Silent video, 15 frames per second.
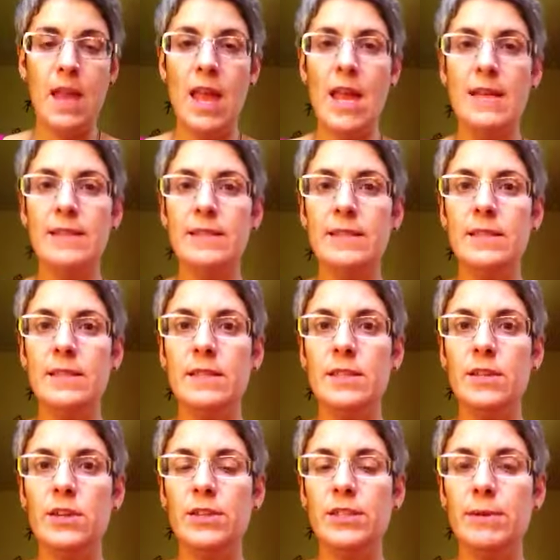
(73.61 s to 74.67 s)
it's
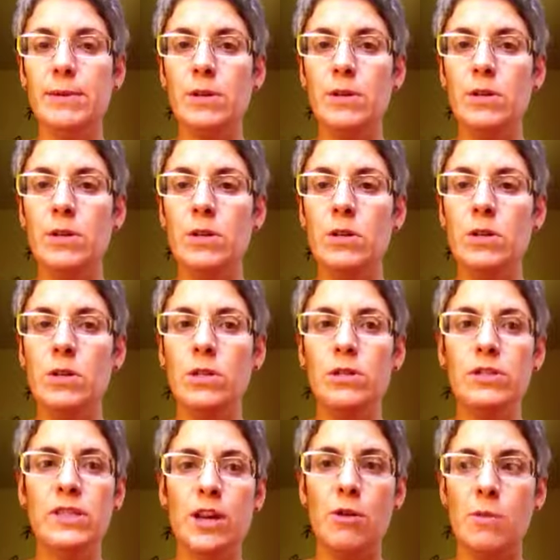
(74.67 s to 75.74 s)
your typical
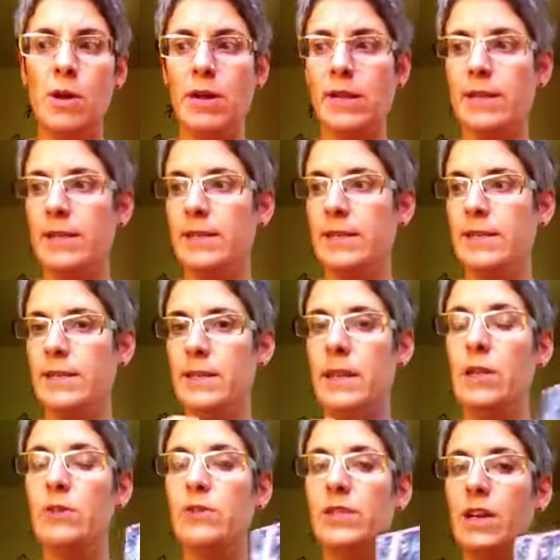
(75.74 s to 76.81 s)

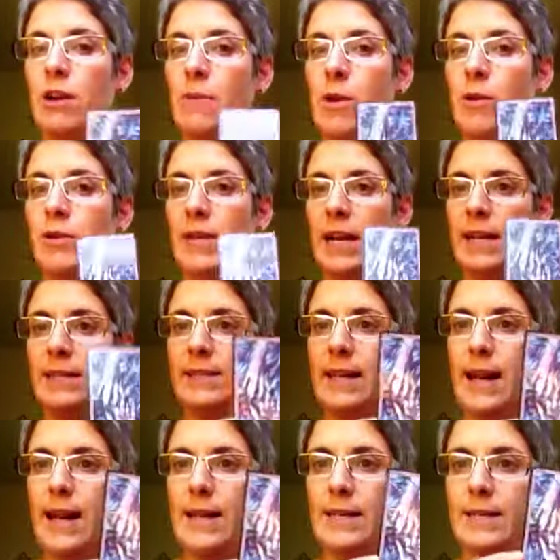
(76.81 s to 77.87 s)
Lescot deck
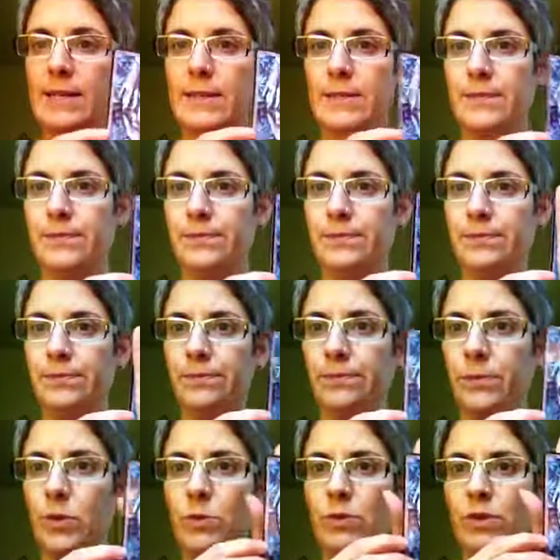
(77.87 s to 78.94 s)
size.
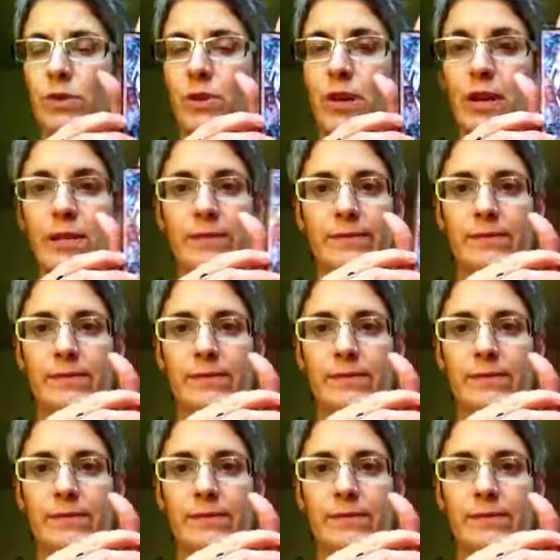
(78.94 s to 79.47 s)
Oops, sorry.